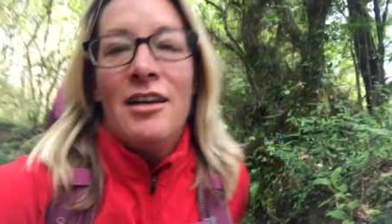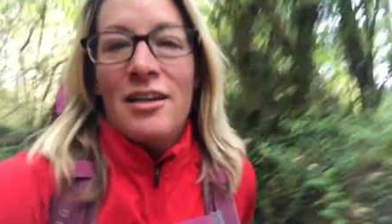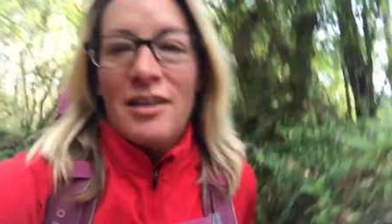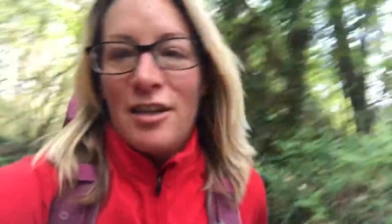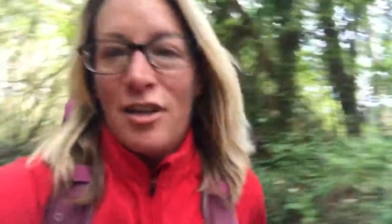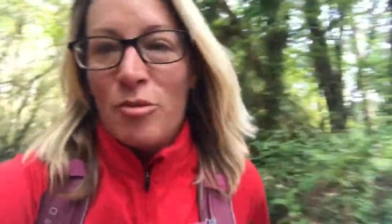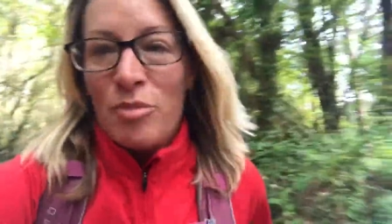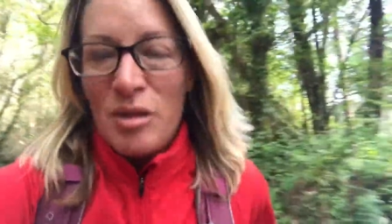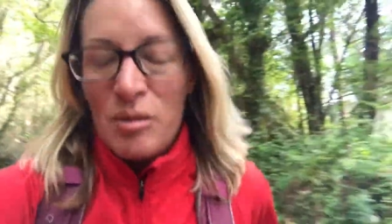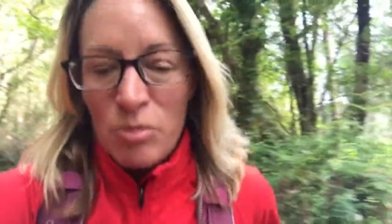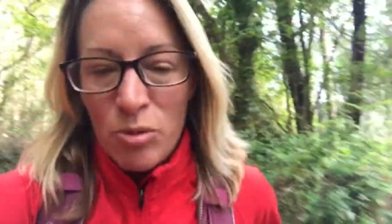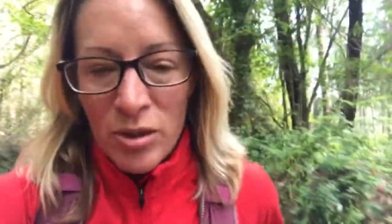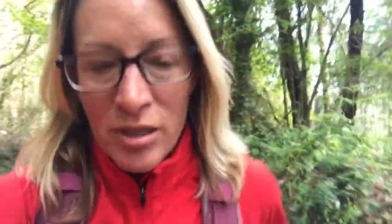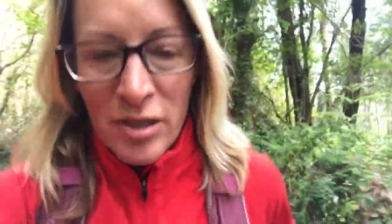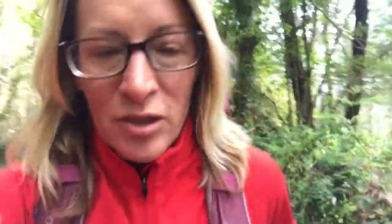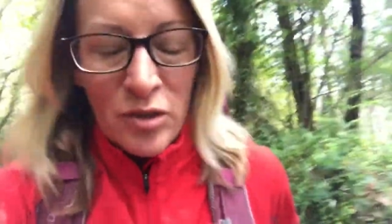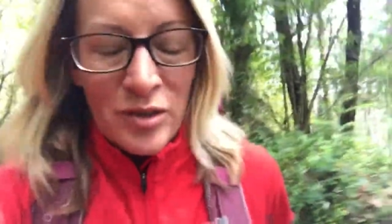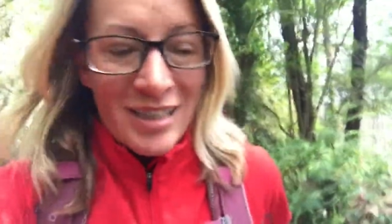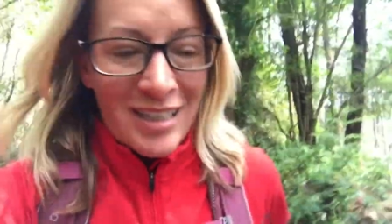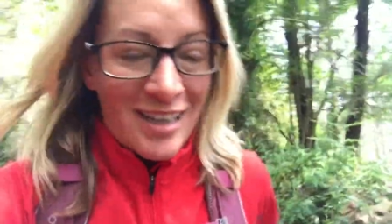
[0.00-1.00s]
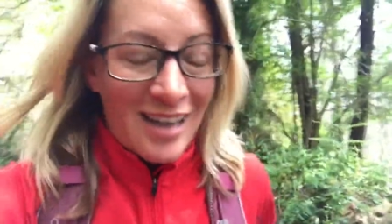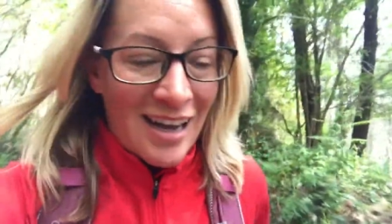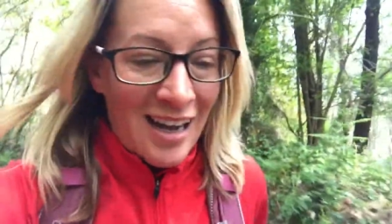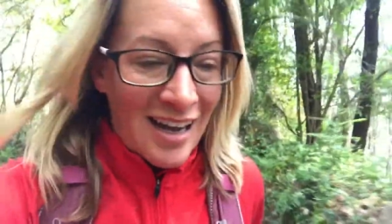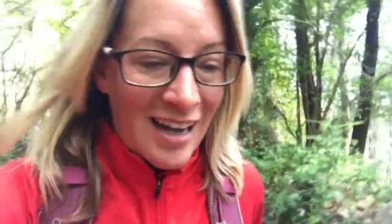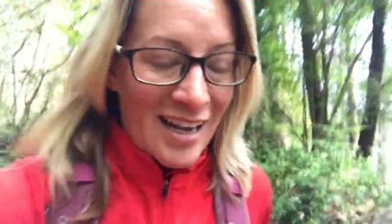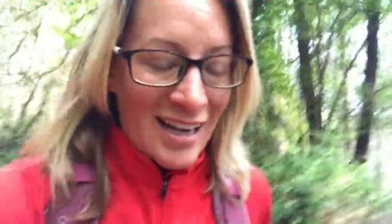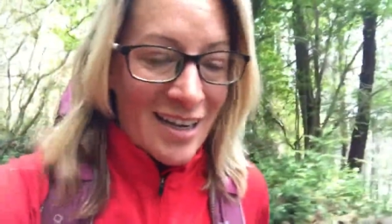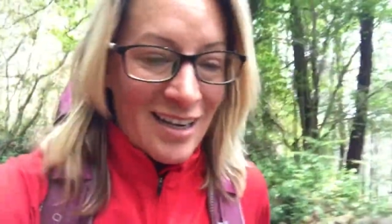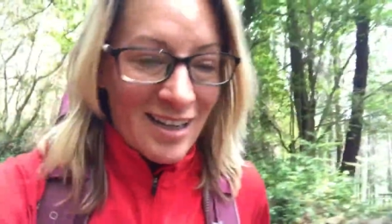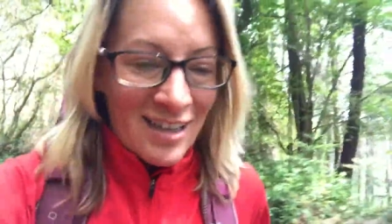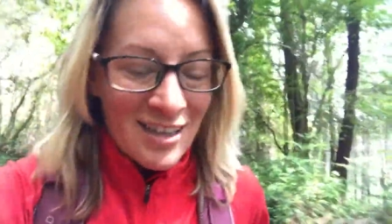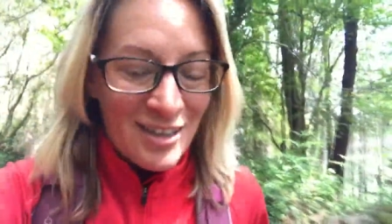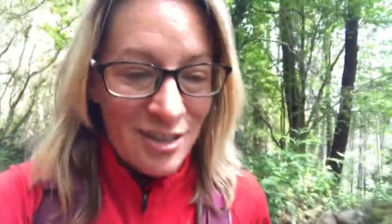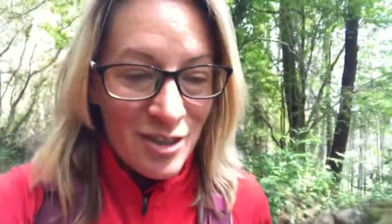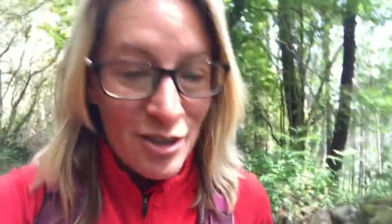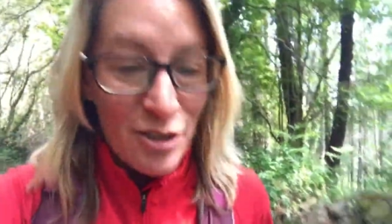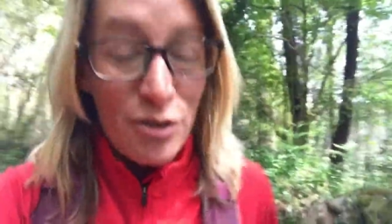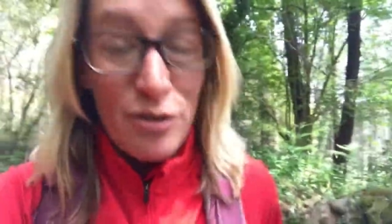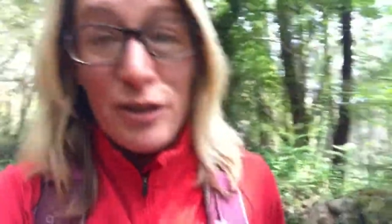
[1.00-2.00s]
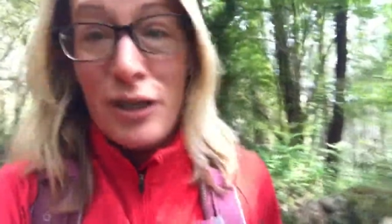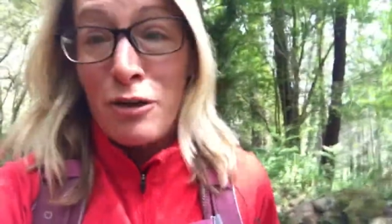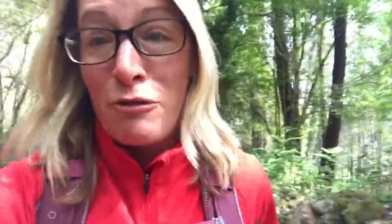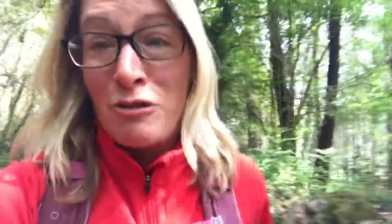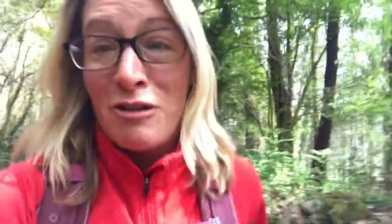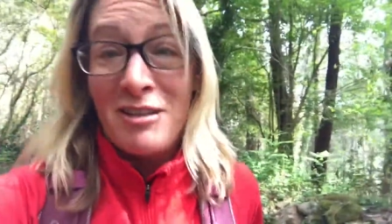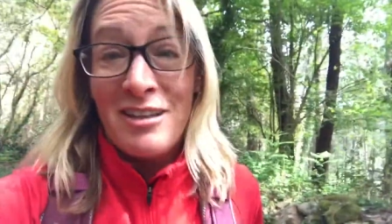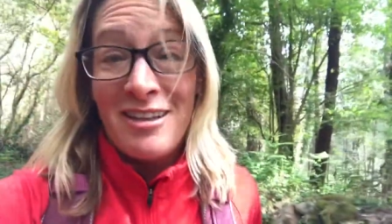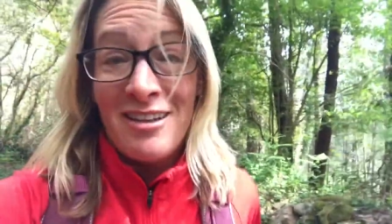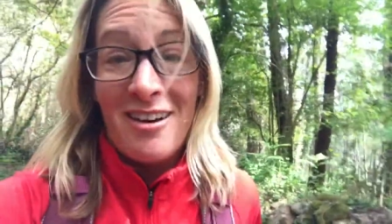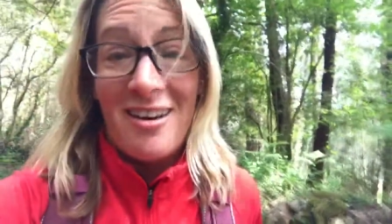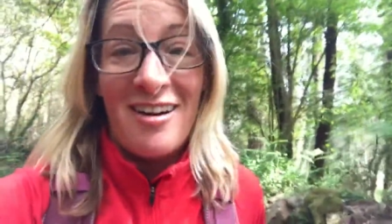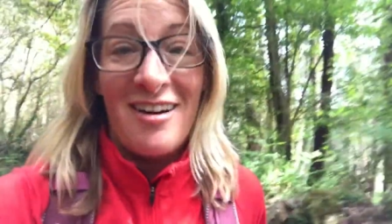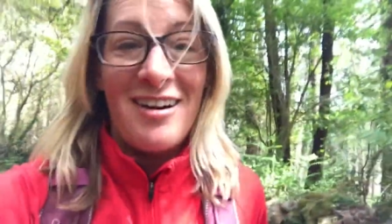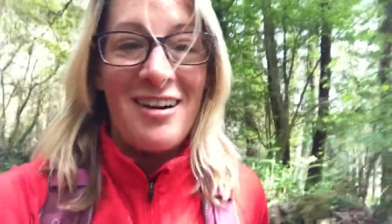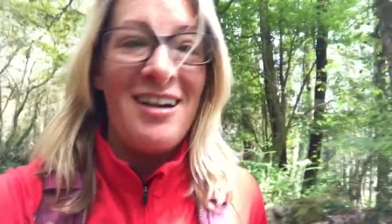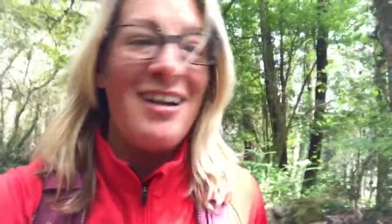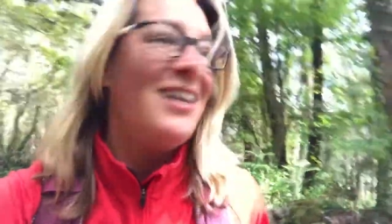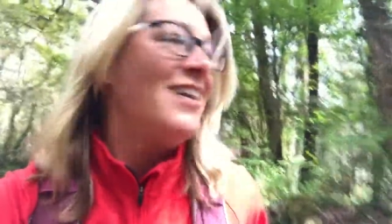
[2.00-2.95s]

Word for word: You know, people can only hide who they really are